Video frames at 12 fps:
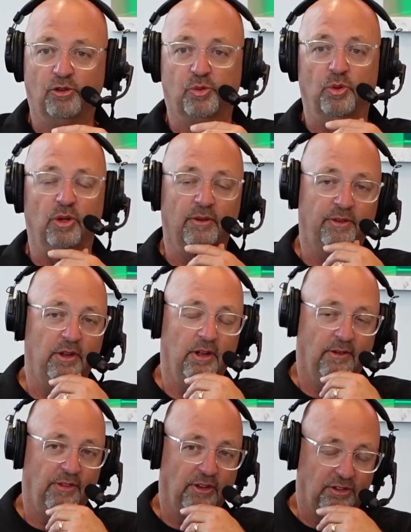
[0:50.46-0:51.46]
Rule,
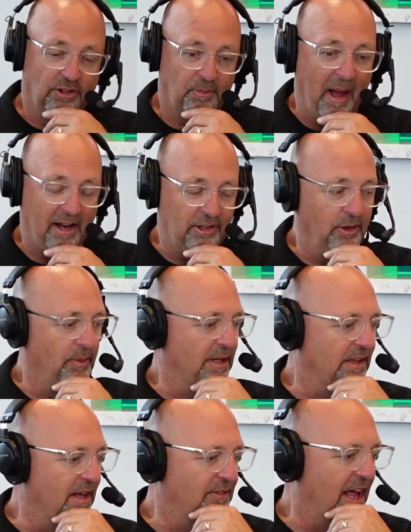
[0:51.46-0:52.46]
if this gets back to you,
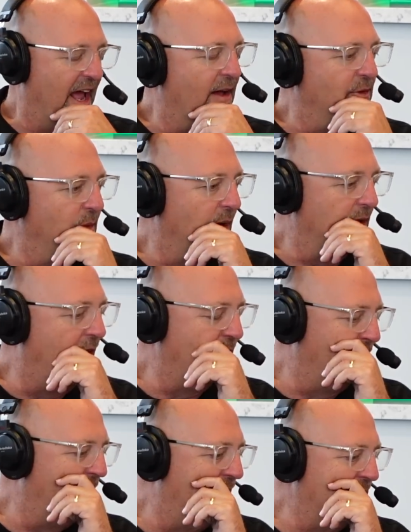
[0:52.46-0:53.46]
we'd love to have you on
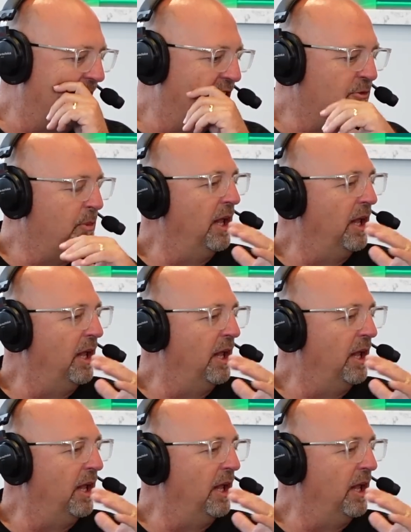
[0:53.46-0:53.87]
the podcast.